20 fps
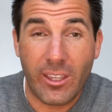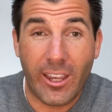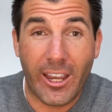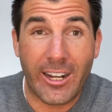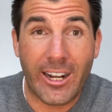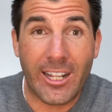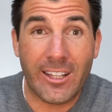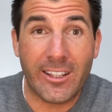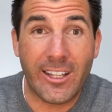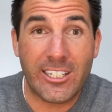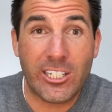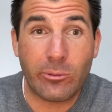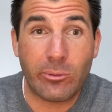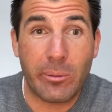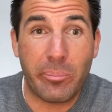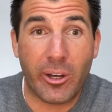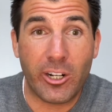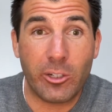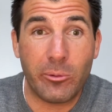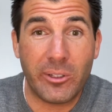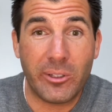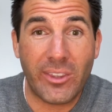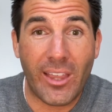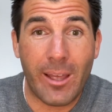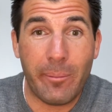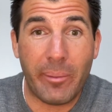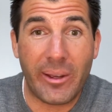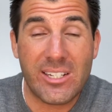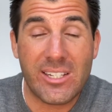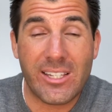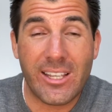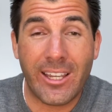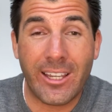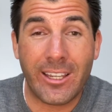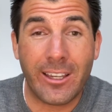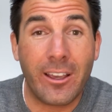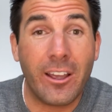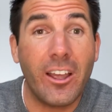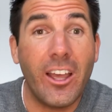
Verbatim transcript: And I'd like to rebuttal with that by saying,